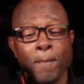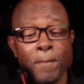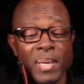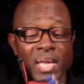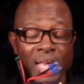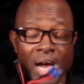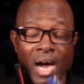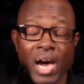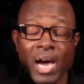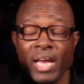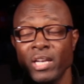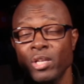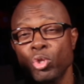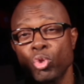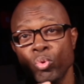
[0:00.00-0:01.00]

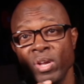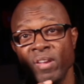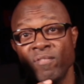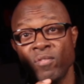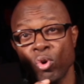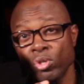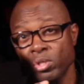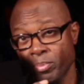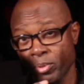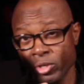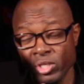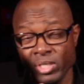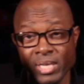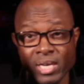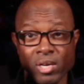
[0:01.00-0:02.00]
beyond 3 volts per
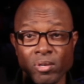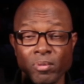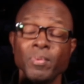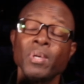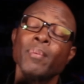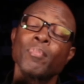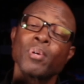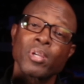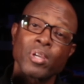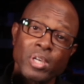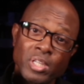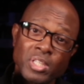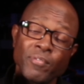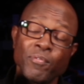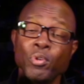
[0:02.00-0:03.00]
cell,
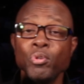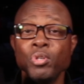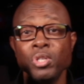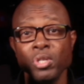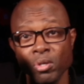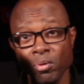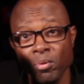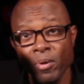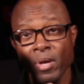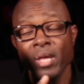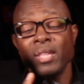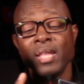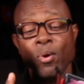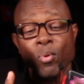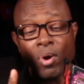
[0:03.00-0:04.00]
because if you do,
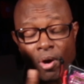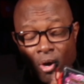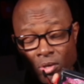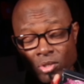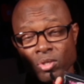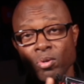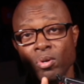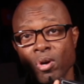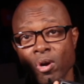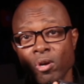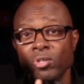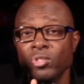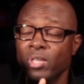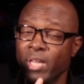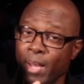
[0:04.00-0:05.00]
that will also
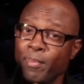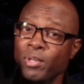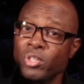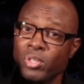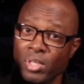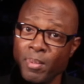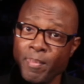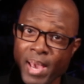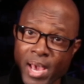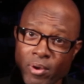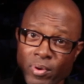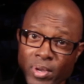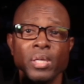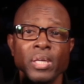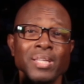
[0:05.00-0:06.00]
cause damage to the
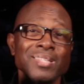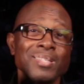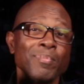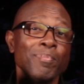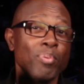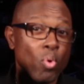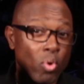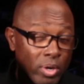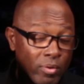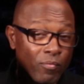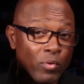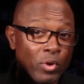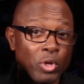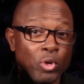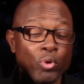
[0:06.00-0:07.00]
battery. It is important
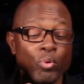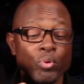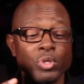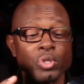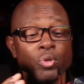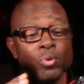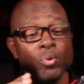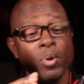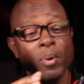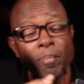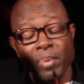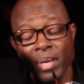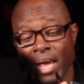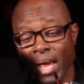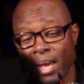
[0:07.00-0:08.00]
for you to
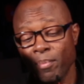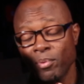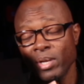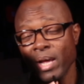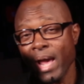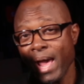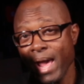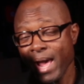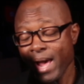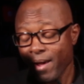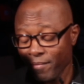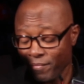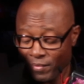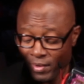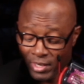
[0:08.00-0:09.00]
be able to
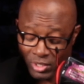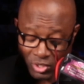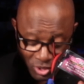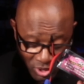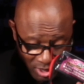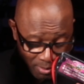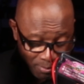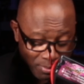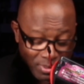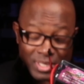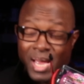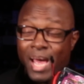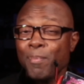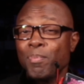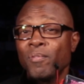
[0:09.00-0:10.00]
have some
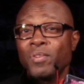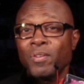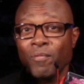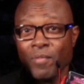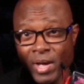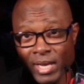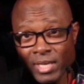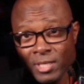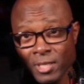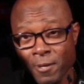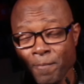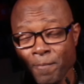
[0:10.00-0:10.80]
type of device